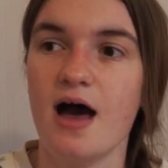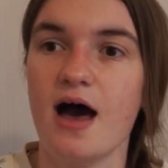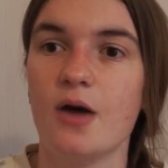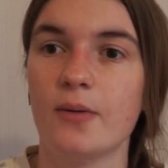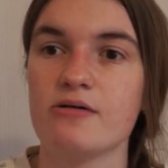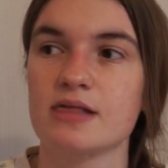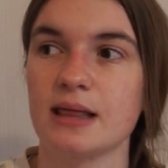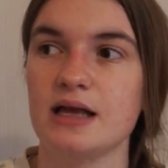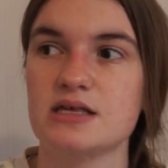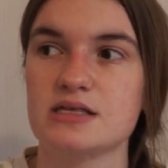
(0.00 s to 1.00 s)
And whereas
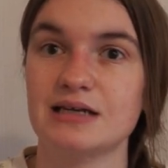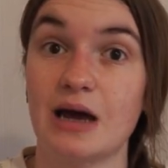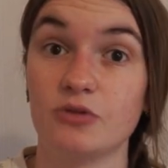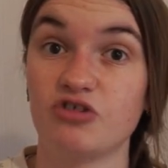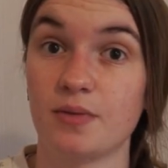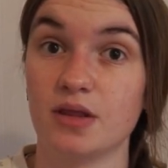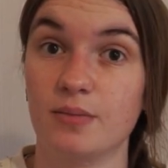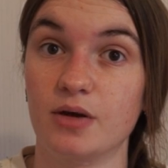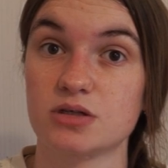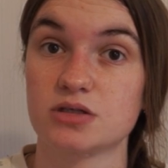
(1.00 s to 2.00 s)
Leeds, it's an hour trip on the
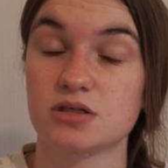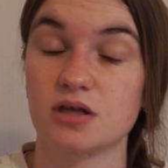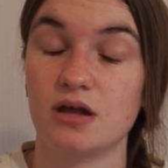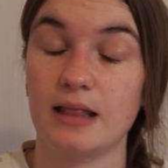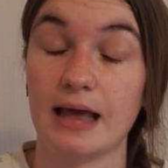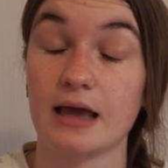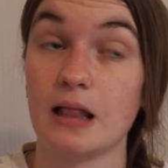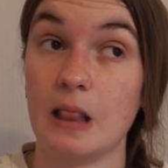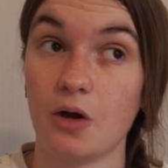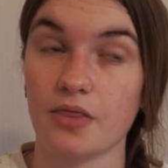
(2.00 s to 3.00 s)
bus, like a
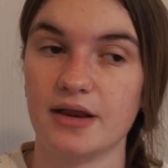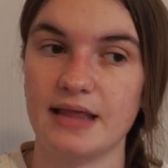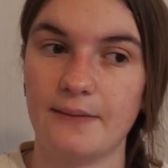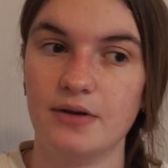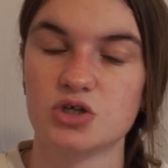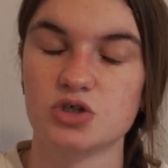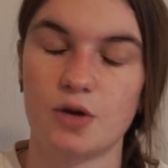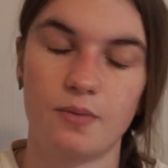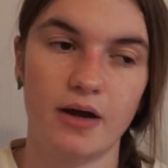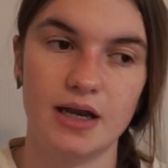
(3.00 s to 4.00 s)
longer than an hour, and there's no
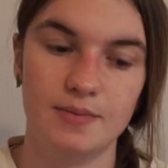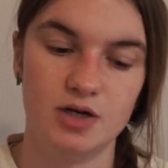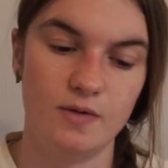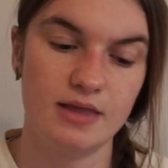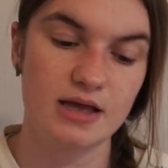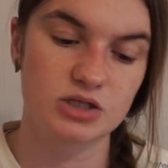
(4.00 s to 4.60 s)
point in me doing that.